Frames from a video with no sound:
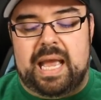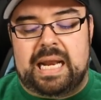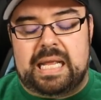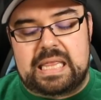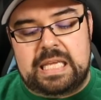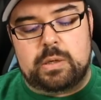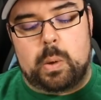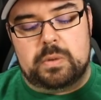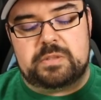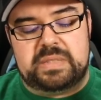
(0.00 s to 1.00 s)
And I think
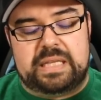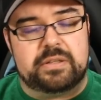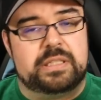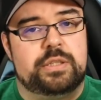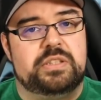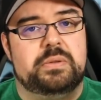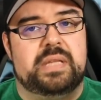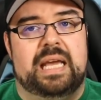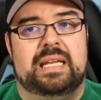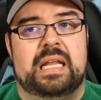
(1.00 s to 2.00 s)
ultimately they're going to do
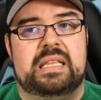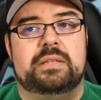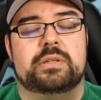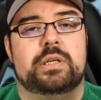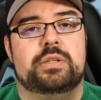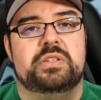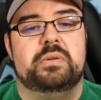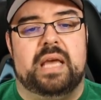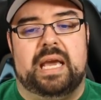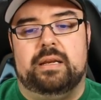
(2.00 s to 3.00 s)
that, and I think they're going to
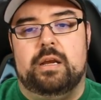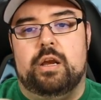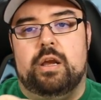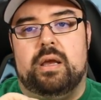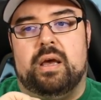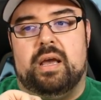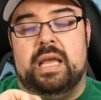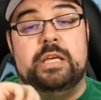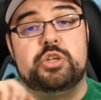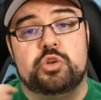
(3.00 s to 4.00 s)
do that. Uh,
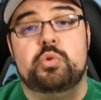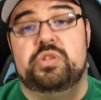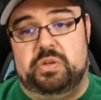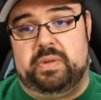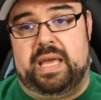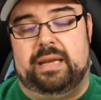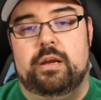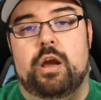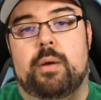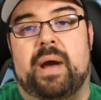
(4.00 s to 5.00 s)
and they should do that
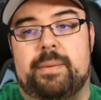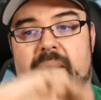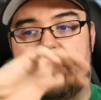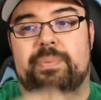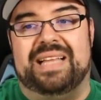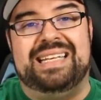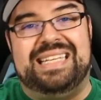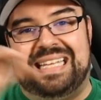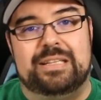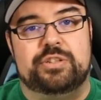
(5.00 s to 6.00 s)
by by
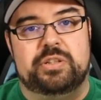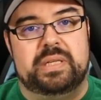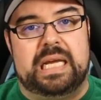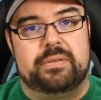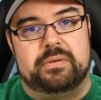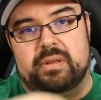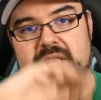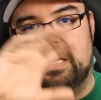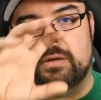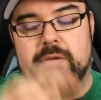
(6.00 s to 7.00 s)
blending the two together, the
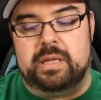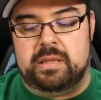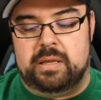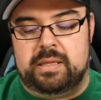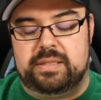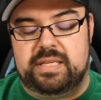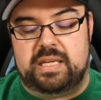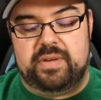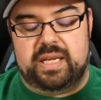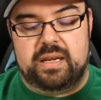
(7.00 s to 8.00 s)
theater and the and the
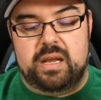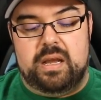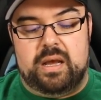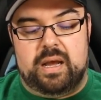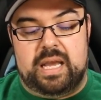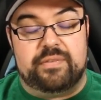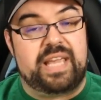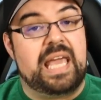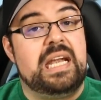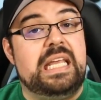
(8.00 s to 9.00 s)
TV. Uh, and if
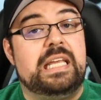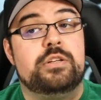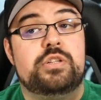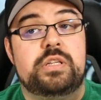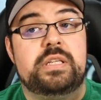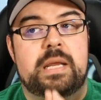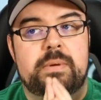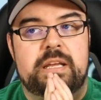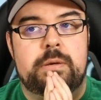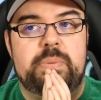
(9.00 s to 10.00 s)
Kennedy can
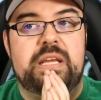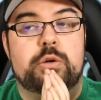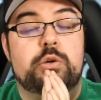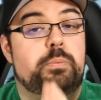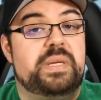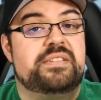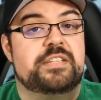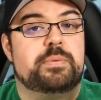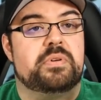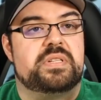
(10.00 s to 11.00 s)
can can be a good
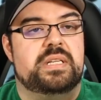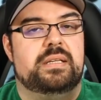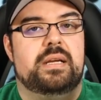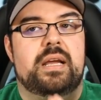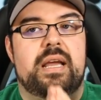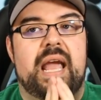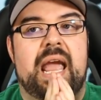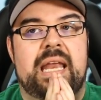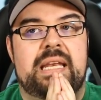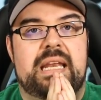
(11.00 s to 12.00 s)
business person
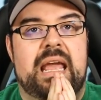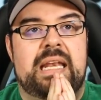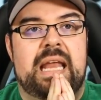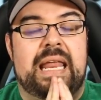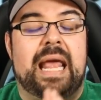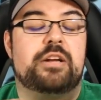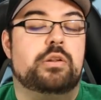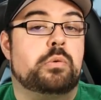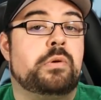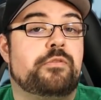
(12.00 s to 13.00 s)
and and and that,
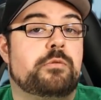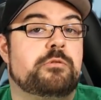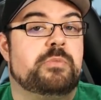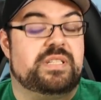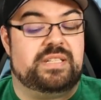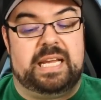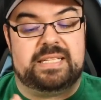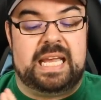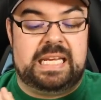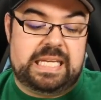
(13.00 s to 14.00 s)
learn from her
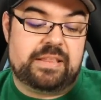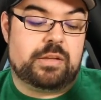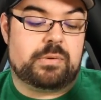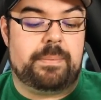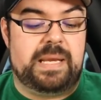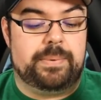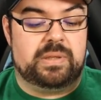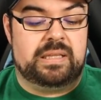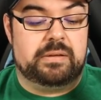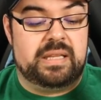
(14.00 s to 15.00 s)
mistakes and get the right
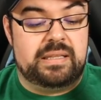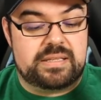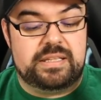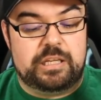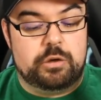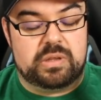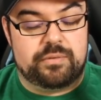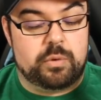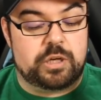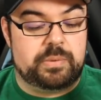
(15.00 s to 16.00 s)
people in there, then this deal will
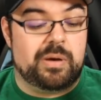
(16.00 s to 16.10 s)
have worked.